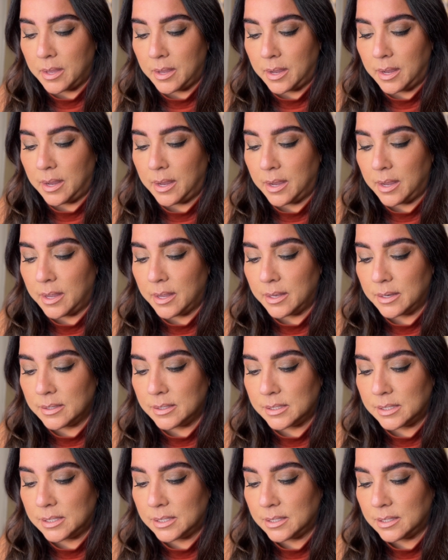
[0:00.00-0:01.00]

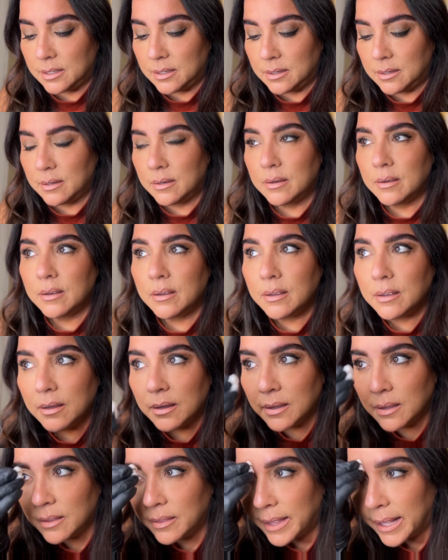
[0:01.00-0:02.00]
And
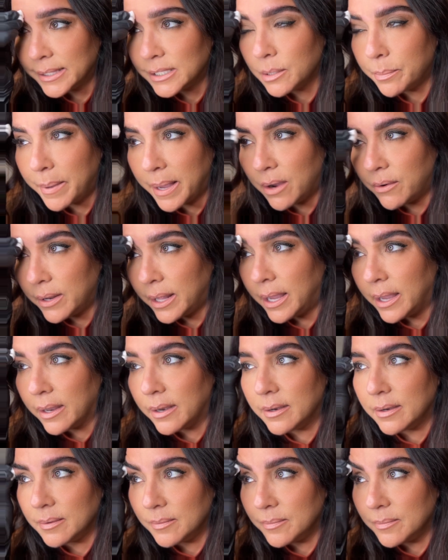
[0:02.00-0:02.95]
that's about it.